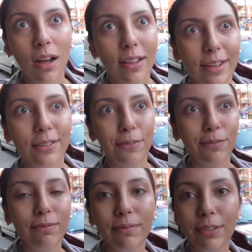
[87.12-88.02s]
Like,
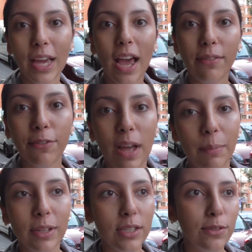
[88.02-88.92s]
we have
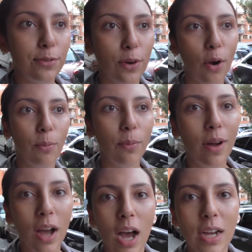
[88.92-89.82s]
families from
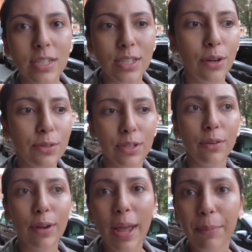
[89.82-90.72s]
Saudi
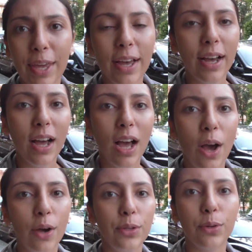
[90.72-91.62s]
Arabia,
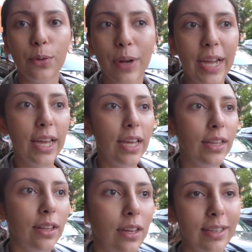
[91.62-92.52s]

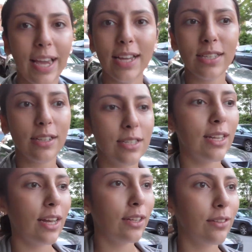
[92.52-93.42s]
Ukraine,
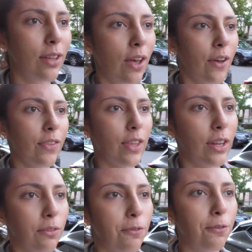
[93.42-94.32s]
Kazakhstan,
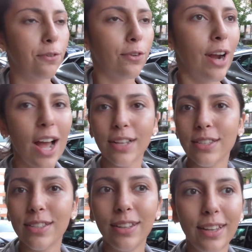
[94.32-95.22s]
then
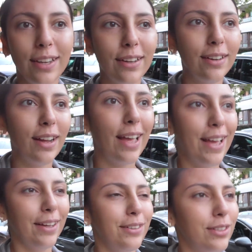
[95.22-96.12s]
France near,
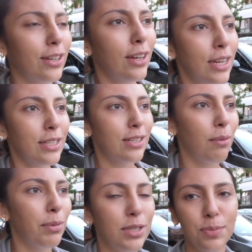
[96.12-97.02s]
and
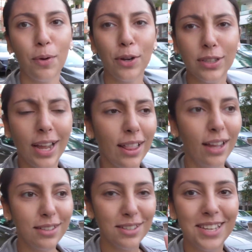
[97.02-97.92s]
somebody spoke
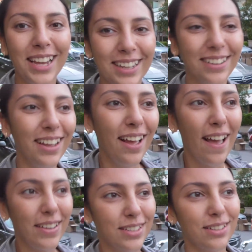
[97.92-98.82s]
Italian the second
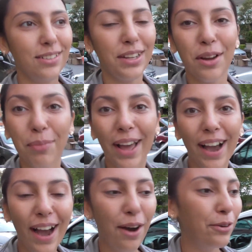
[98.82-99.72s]
in the nearby
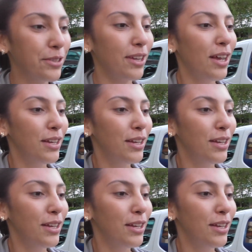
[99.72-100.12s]
house.